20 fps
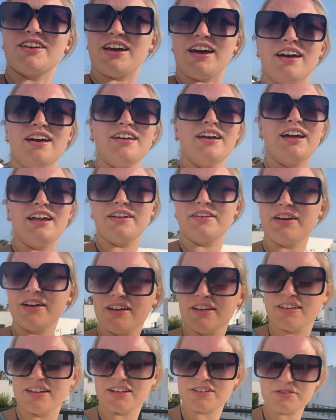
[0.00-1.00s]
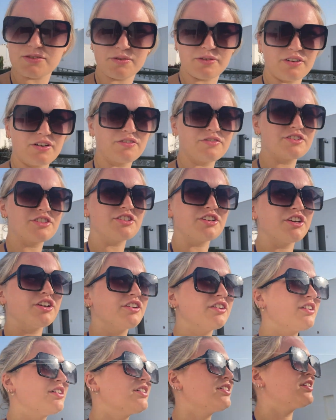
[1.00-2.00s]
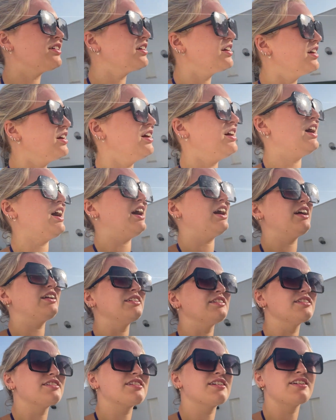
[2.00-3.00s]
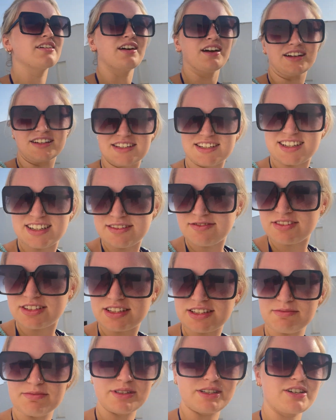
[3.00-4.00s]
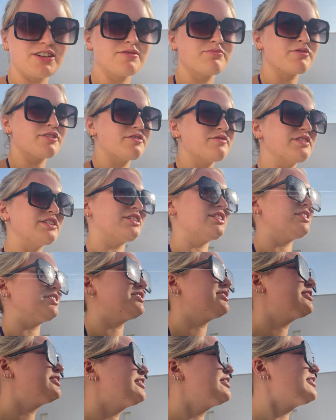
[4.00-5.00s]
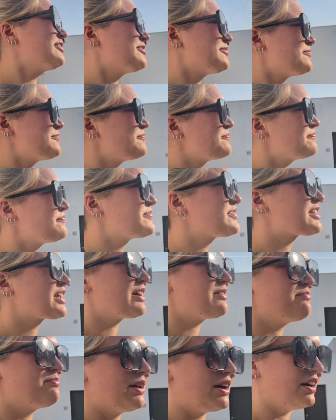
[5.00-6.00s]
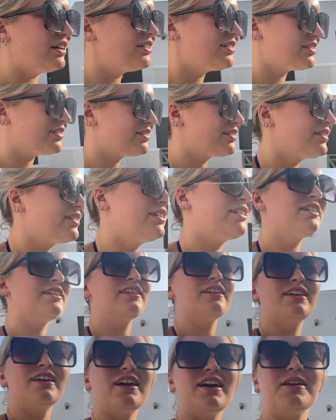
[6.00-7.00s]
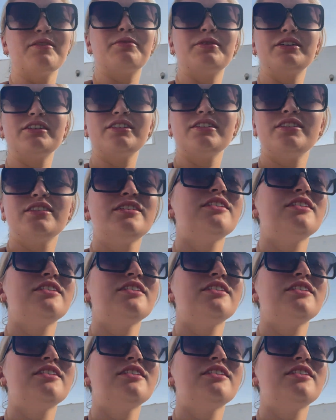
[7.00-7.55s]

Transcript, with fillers: yeah, anyway, that's what we're off to do. And I still haven't seen my GoPro video, but I will.